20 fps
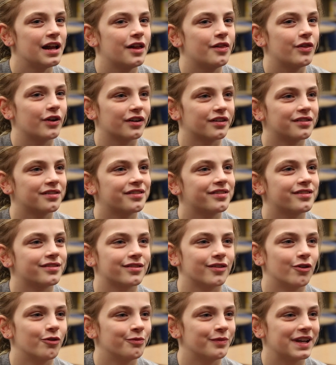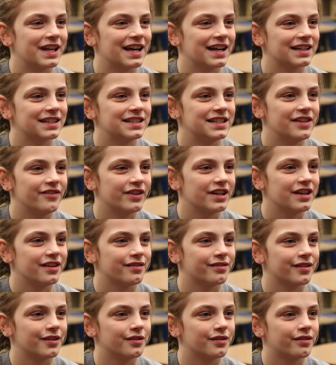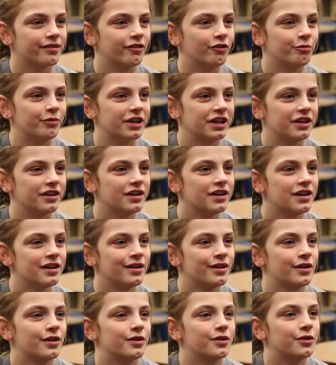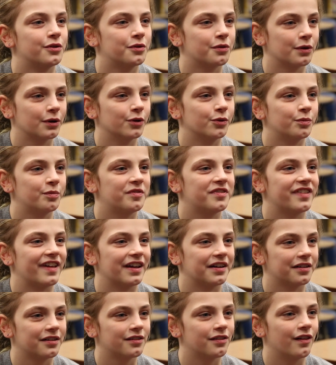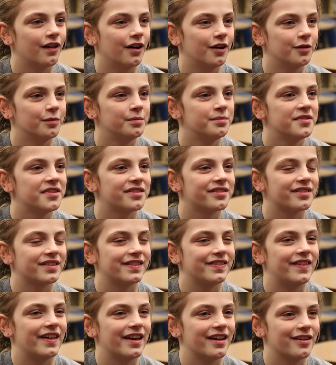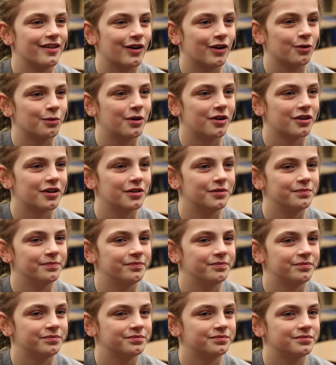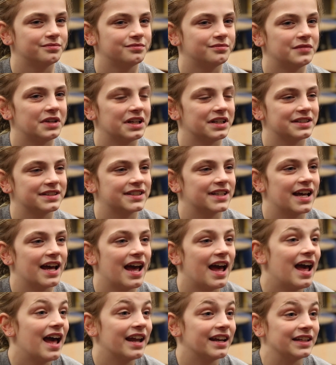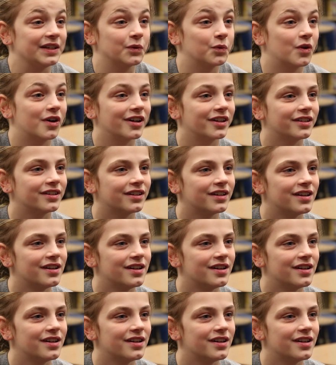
There are so many activities and so many groups and clubs that are welcoming to anyone.